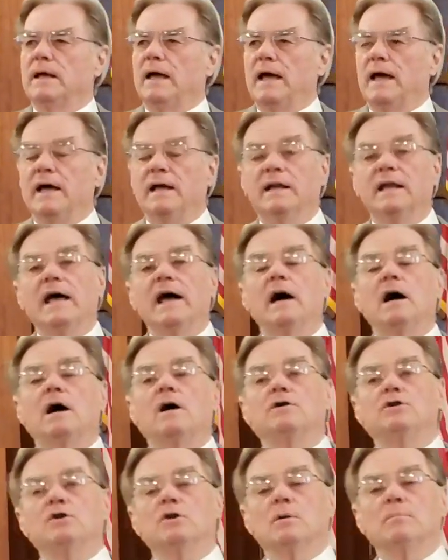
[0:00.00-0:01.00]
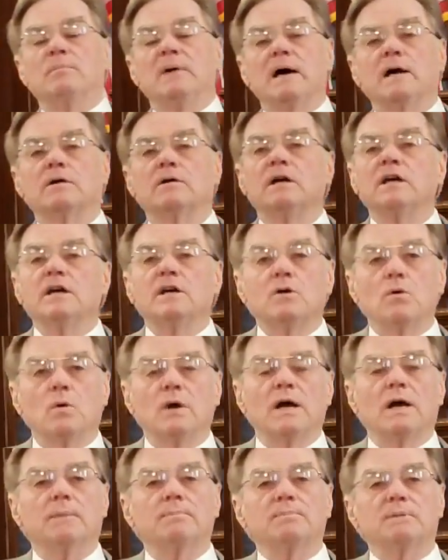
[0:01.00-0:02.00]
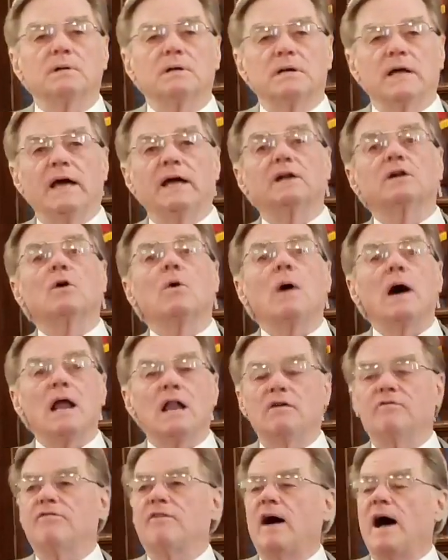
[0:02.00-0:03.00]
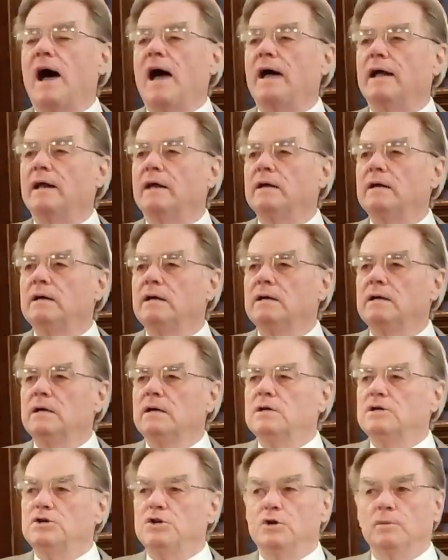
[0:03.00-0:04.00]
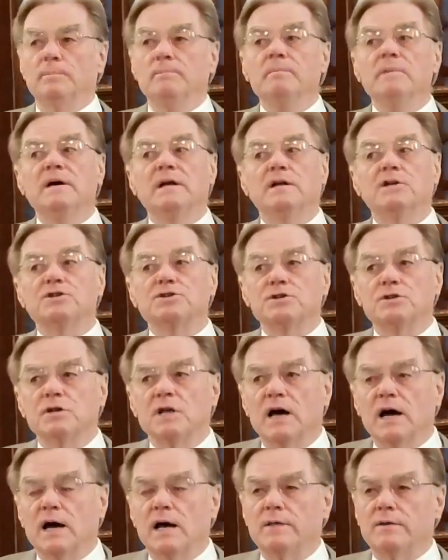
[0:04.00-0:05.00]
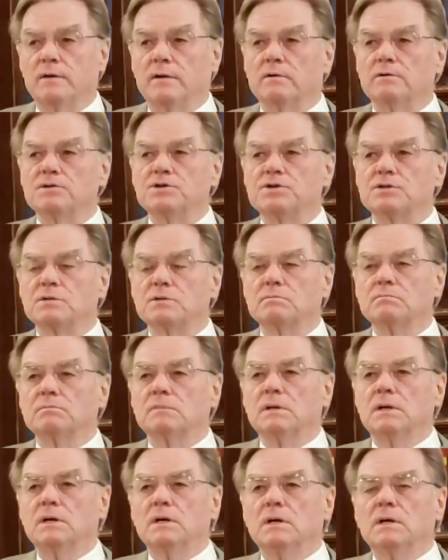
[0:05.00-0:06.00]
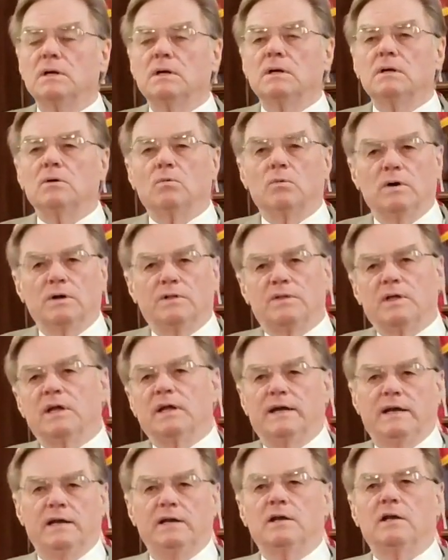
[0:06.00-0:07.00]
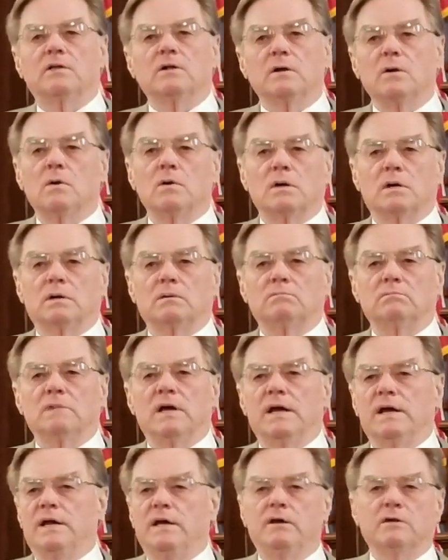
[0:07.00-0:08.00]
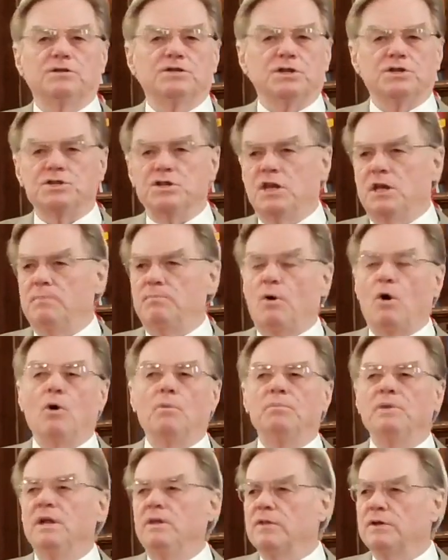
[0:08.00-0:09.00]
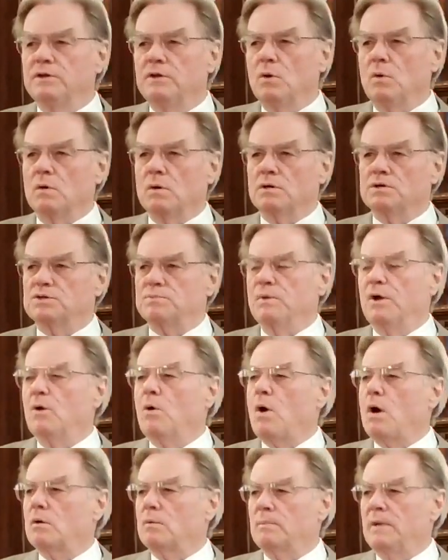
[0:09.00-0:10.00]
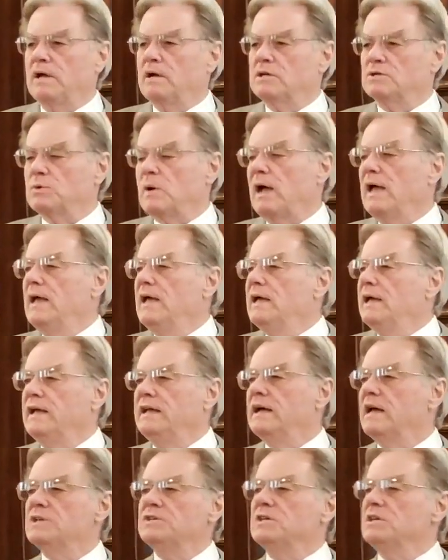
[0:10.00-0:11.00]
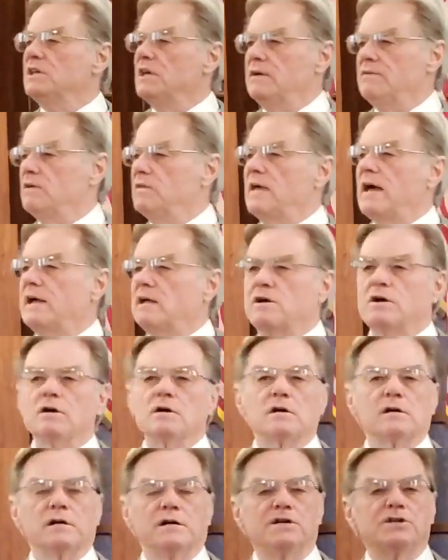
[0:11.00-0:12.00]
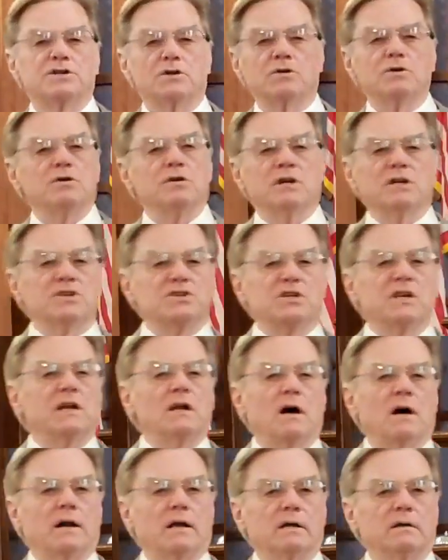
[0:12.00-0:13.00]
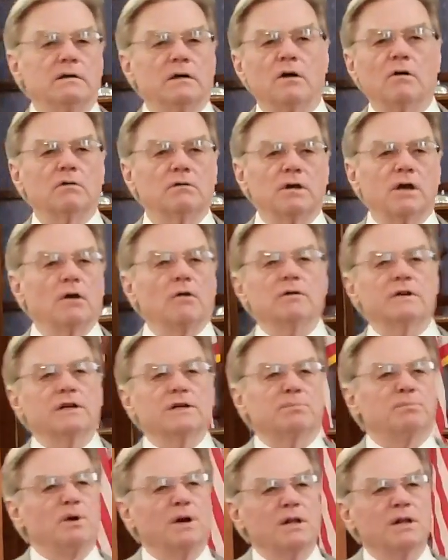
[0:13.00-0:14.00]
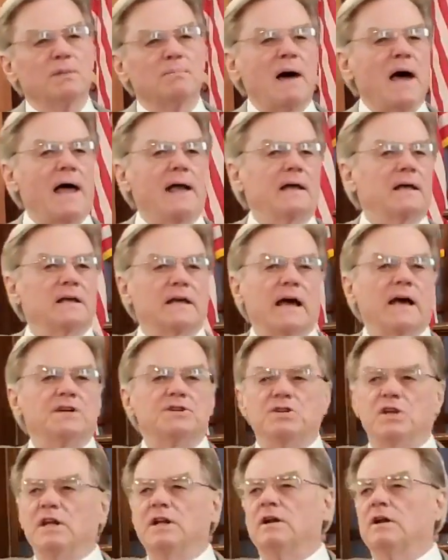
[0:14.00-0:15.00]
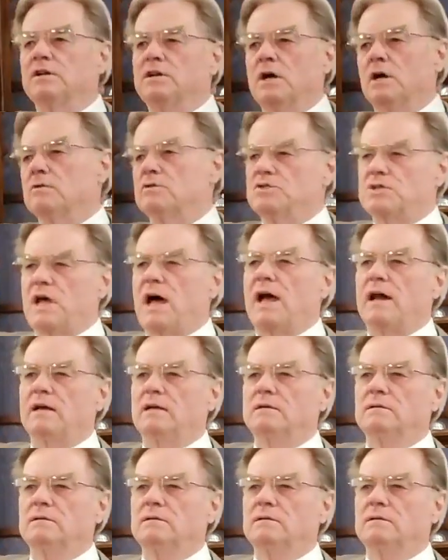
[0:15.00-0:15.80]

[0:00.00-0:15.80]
And now you're better equipped and qualified to minister to others with the leading of the Lord. And He'll just keep opening the doors. Because why? He doesn't give you that courage so you can sit on it. You don't, you don't get to put it in the bank and cash it in on the other side.